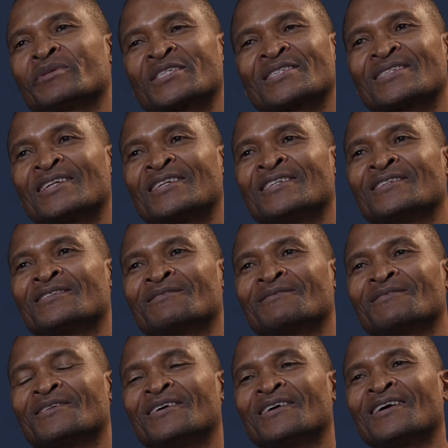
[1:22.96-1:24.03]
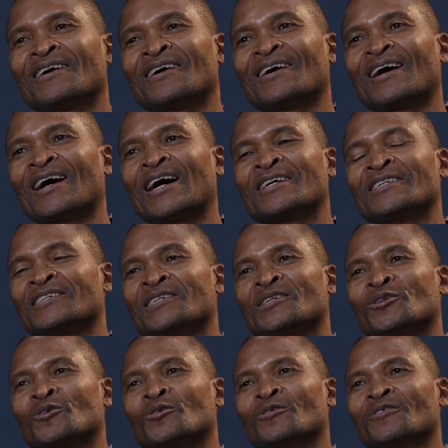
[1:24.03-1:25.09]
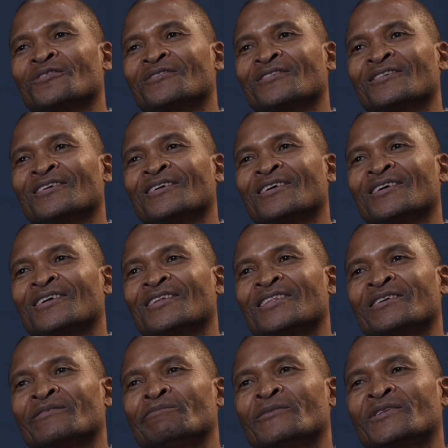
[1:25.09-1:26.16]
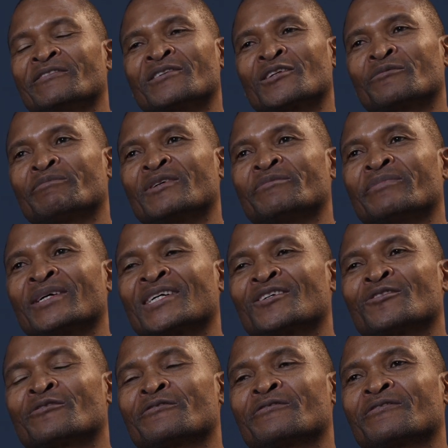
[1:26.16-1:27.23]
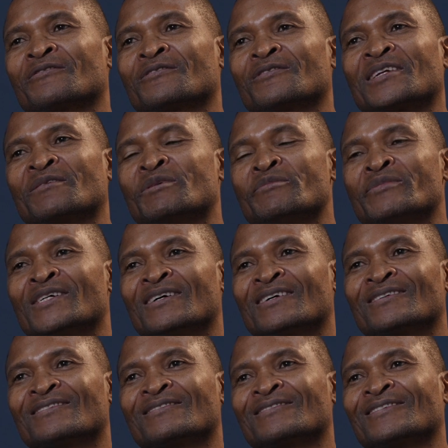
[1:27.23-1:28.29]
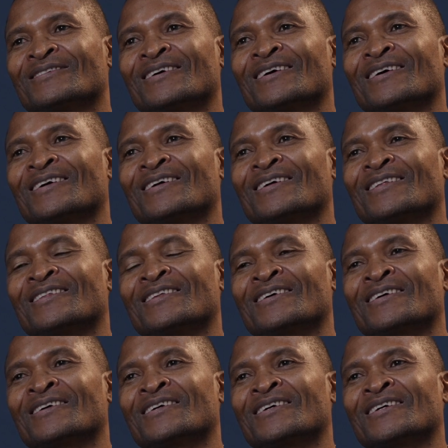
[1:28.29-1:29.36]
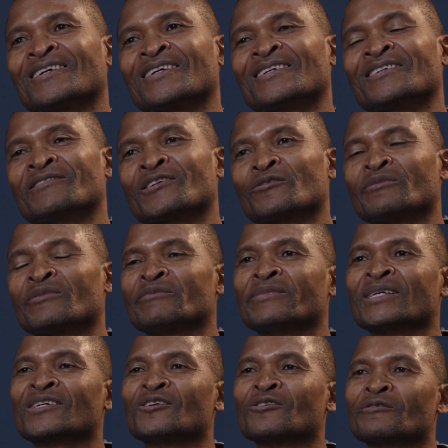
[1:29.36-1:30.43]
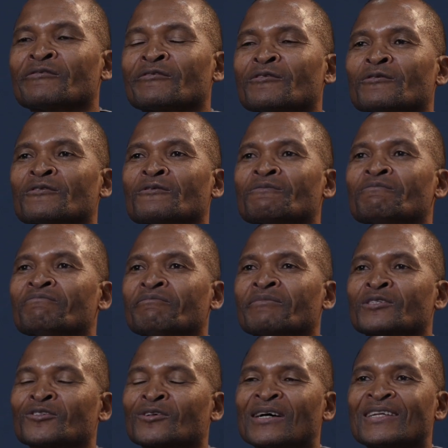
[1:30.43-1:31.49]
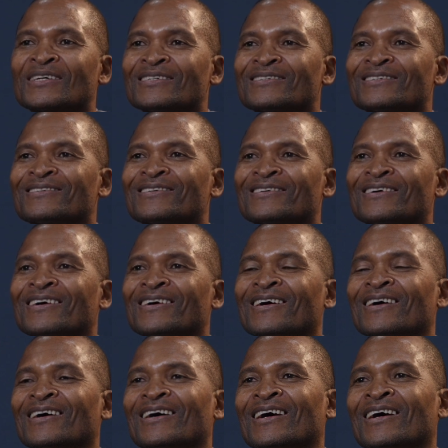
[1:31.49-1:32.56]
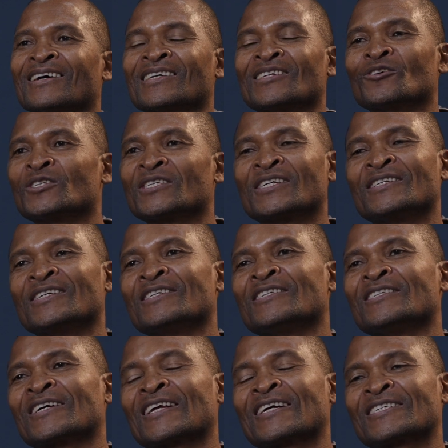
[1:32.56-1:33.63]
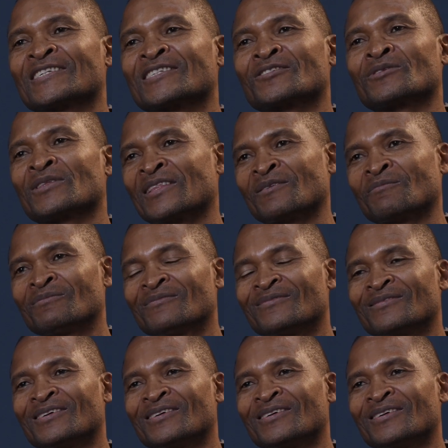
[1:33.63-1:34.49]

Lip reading: Personally, I didn't know the Development Bank of Namibia, the Development Bank of Botswana. I had not had any interactions with them.